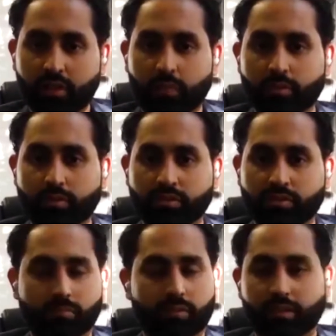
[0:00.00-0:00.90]
which is
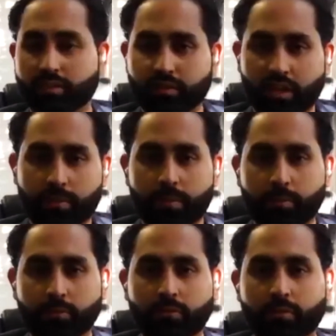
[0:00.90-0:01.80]
like this young
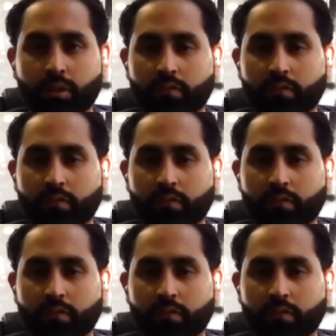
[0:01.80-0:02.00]
people